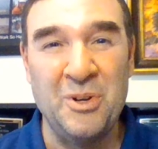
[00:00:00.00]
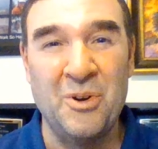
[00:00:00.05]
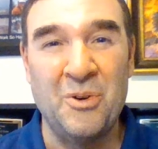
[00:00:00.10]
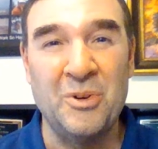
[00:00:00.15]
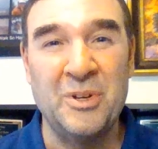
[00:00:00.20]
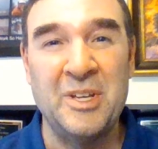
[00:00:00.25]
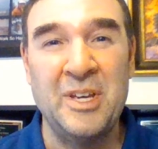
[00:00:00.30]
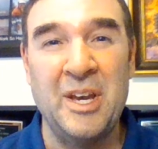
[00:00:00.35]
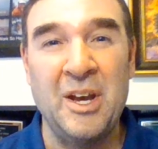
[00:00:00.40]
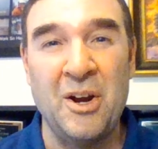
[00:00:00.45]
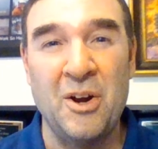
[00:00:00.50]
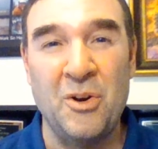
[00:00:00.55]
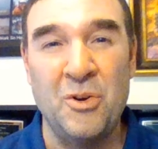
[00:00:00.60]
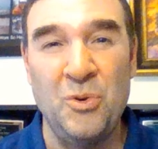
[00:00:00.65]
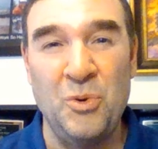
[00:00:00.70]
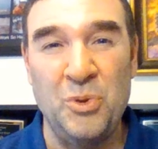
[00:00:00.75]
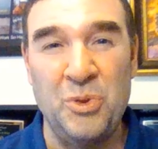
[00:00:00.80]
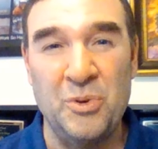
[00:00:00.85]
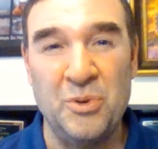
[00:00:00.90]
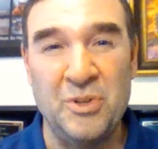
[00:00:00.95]
You don't
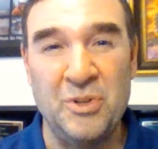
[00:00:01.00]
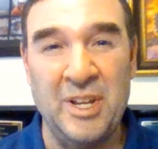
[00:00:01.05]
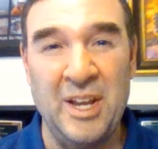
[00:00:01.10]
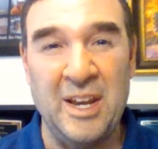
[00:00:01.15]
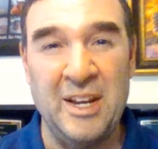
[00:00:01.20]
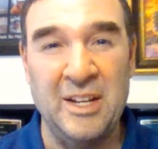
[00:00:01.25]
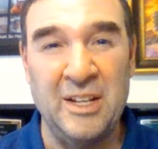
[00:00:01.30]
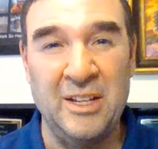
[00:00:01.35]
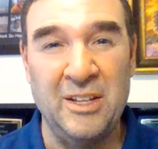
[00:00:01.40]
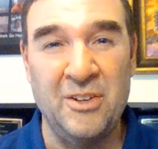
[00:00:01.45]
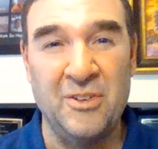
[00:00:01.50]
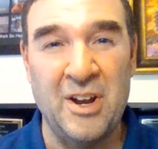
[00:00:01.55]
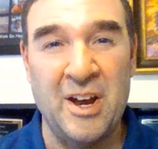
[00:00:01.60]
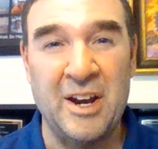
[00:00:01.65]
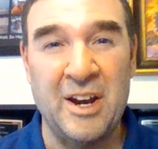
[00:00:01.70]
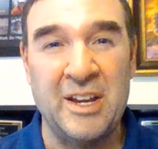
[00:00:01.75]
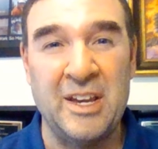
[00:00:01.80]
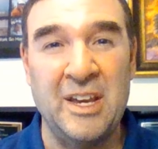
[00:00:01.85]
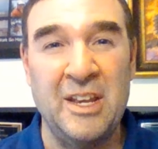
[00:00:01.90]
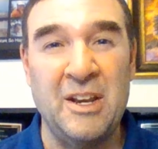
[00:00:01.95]
care who they're dating. You're
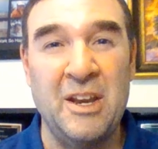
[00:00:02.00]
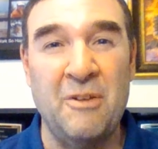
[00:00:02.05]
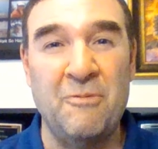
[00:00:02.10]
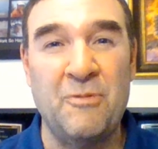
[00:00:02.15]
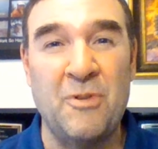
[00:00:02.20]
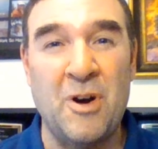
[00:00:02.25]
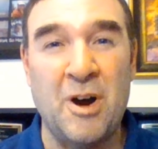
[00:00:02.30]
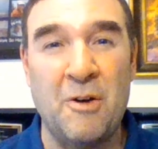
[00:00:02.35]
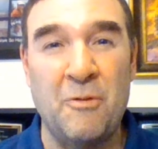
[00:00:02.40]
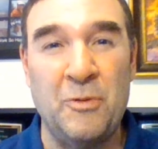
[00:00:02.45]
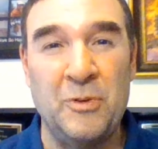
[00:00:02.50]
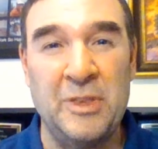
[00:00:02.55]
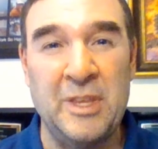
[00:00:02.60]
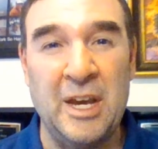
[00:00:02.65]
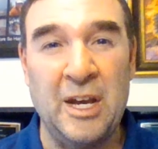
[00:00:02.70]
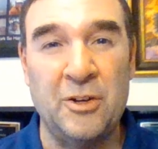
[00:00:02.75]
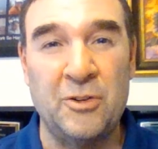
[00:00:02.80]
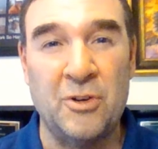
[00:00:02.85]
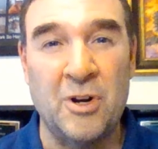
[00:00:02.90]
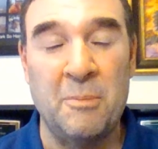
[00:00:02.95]
not getting involved with
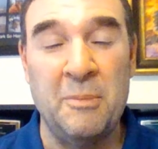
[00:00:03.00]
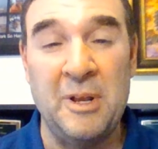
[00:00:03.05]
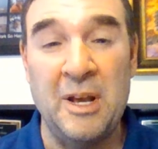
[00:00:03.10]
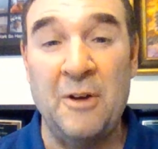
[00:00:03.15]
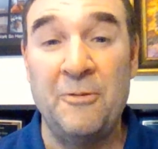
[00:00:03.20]
that drama.